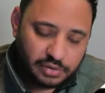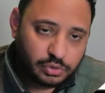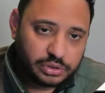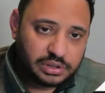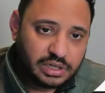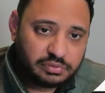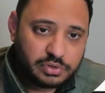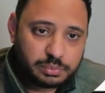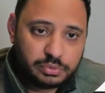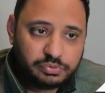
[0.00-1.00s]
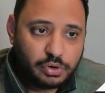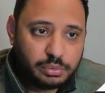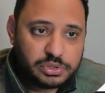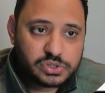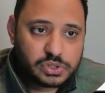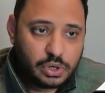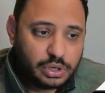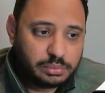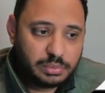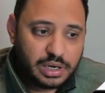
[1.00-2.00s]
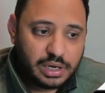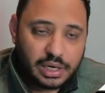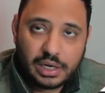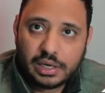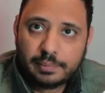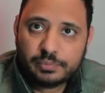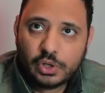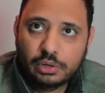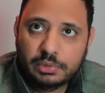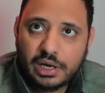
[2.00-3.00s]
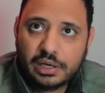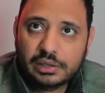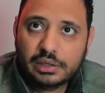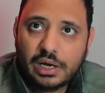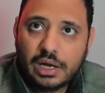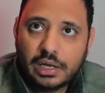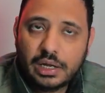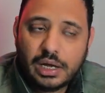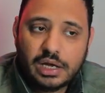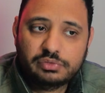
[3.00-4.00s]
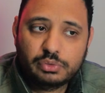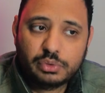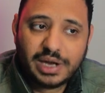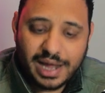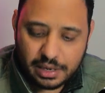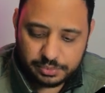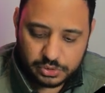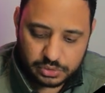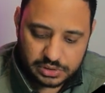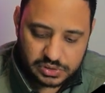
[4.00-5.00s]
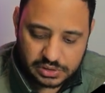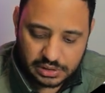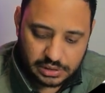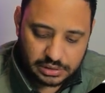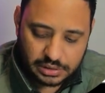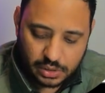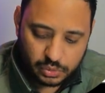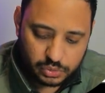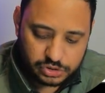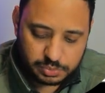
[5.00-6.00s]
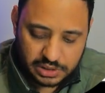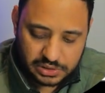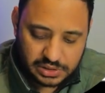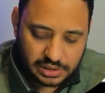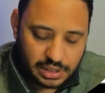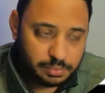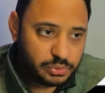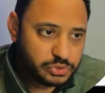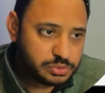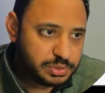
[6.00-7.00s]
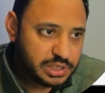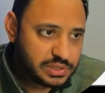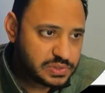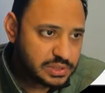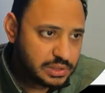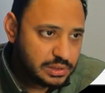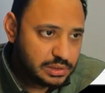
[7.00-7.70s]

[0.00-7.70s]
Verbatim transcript: I've got the network performance on my on my iPhone app. You can see the download speeds and the upload speeds.